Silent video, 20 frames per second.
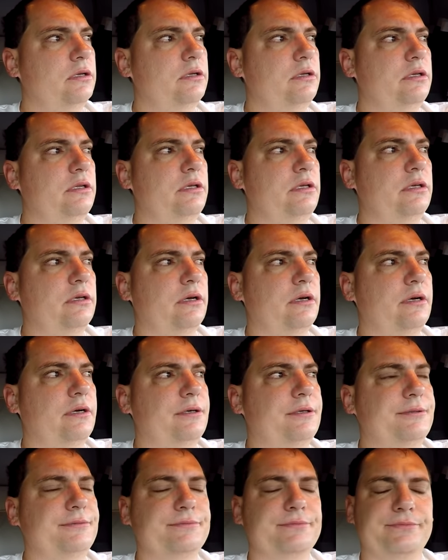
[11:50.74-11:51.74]
the
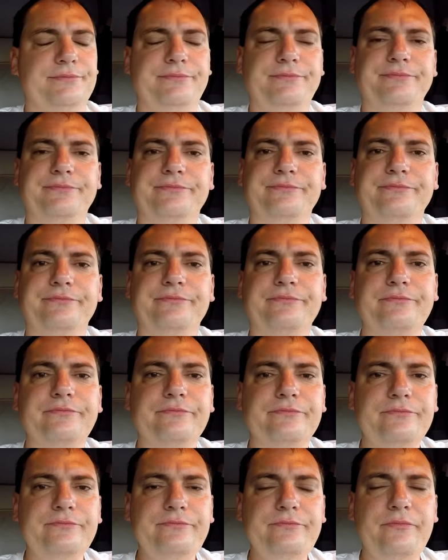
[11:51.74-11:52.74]
uh,
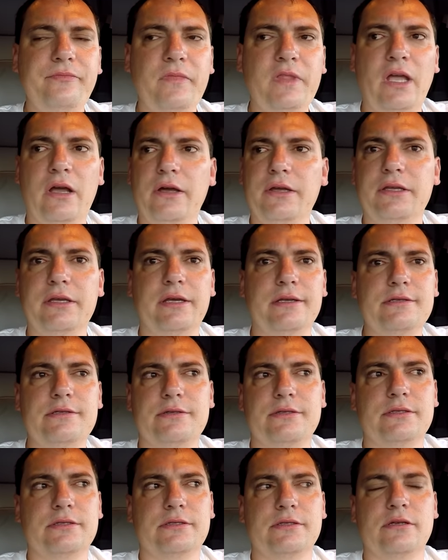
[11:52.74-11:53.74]
I guess
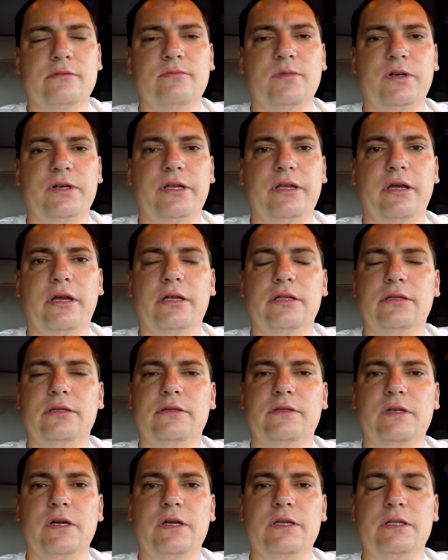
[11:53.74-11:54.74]
somebody
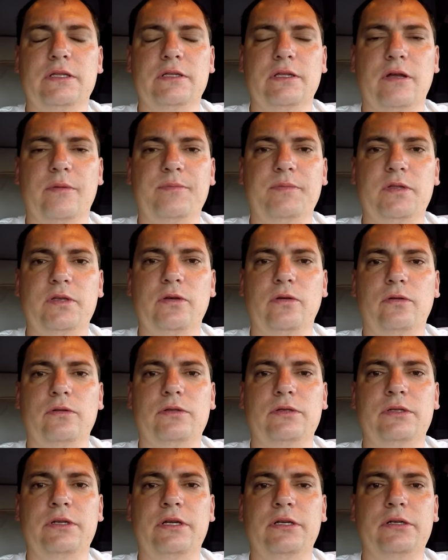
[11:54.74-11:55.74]
hadn't tightened up the
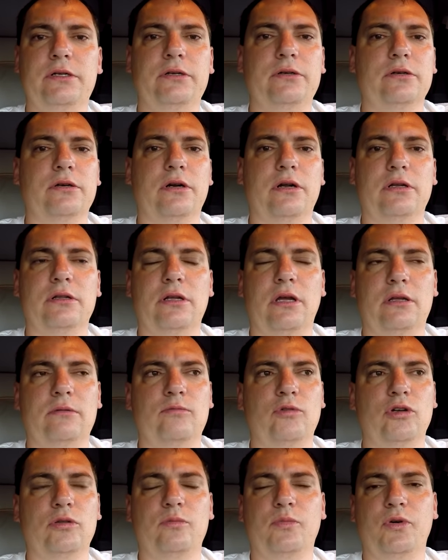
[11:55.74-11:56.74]
alternator, or at, at
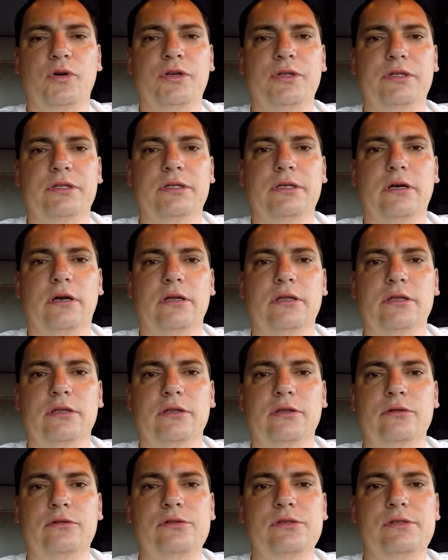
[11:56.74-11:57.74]
one point it
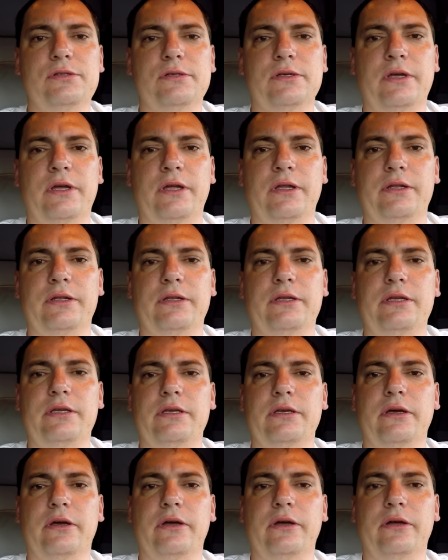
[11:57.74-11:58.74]
gotten loose, and
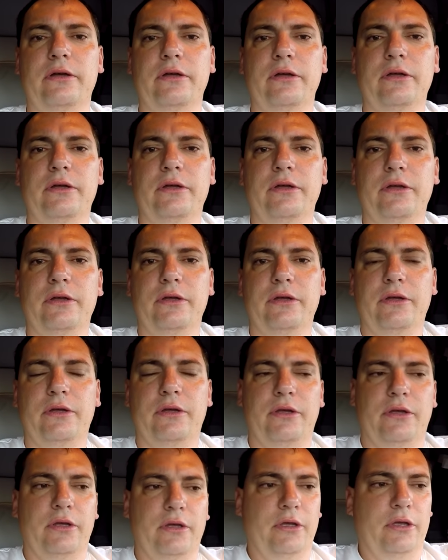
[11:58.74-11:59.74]
the uh,
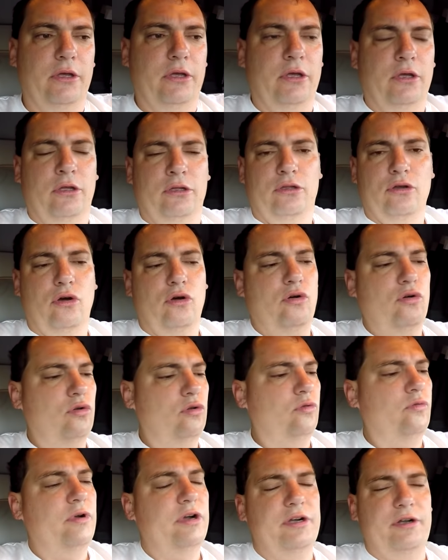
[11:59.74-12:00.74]
the
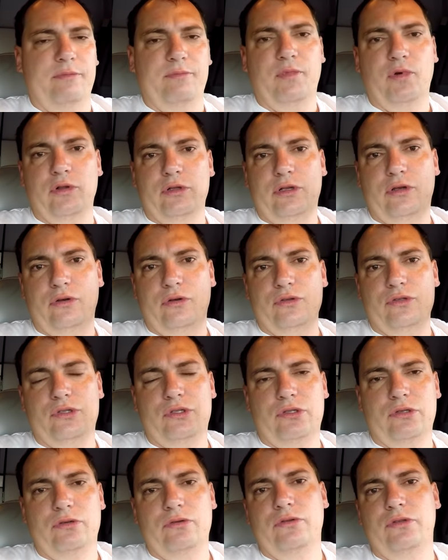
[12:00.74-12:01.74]
hole where the bolt goes
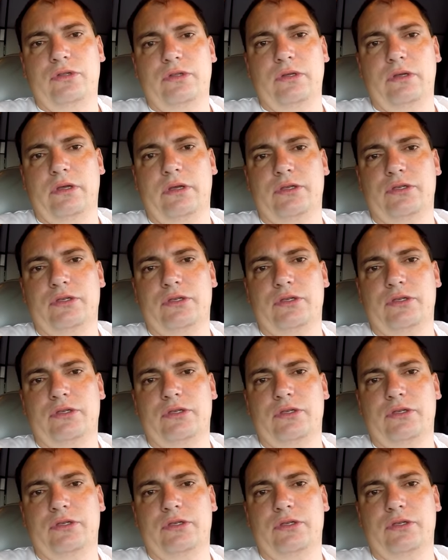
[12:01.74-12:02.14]
through to